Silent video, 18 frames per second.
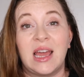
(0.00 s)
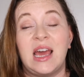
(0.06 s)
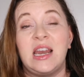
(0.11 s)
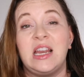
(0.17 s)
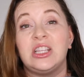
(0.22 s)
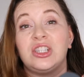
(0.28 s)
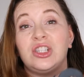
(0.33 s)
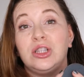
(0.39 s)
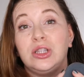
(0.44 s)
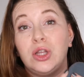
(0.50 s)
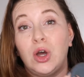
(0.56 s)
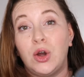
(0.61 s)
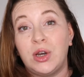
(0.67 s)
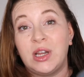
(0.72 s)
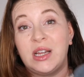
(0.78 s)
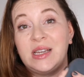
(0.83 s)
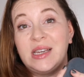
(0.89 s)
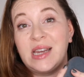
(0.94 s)
and it's
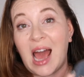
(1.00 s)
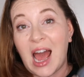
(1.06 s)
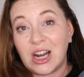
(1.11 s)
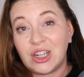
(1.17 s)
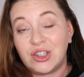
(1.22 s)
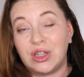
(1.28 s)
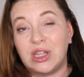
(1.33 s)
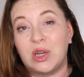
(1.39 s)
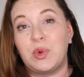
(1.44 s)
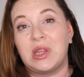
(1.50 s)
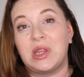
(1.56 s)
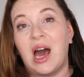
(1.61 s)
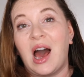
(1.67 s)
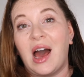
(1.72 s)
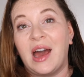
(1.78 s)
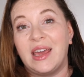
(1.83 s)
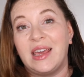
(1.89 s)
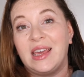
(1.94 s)
loaded naturally with
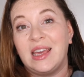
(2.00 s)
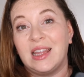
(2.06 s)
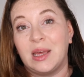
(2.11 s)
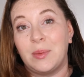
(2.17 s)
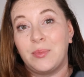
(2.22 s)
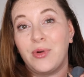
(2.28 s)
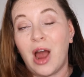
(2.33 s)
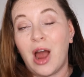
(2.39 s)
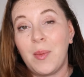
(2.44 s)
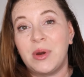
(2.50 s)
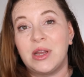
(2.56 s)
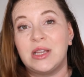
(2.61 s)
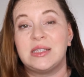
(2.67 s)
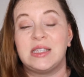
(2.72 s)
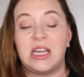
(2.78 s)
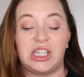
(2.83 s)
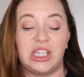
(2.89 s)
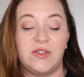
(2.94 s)
high healing
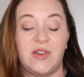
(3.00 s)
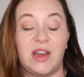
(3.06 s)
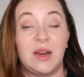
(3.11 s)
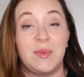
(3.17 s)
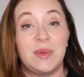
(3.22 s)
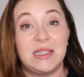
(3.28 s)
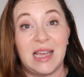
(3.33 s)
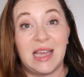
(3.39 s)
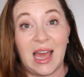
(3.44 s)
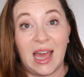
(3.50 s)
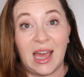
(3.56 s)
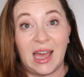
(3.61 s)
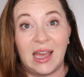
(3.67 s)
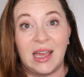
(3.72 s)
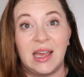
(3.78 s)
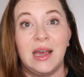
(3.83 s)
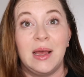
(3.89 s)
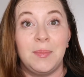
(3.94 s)
properties such as vitamins
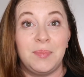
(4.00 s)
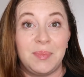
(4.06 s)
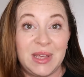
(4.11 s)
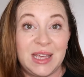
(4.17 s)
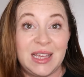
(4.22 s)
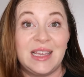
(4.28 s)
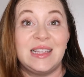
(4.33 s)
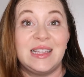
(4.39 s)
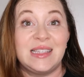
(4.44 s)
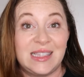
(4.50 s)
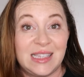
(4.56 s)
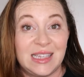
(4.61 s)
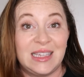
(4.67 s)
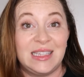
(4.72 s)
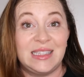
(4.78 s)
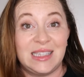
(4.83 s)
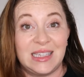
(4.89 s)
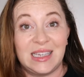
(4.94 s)
A, B,
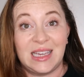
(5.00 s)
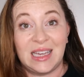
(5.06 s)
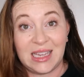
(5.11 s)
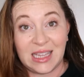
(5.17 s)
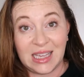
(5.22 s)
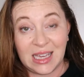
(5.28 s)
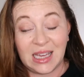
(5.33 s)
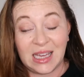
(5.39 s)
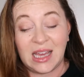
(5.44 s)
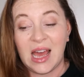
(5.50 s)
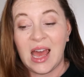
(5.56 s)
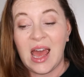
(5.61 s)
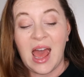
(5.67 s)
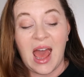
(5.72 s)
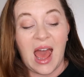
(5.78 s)
C, D, and E.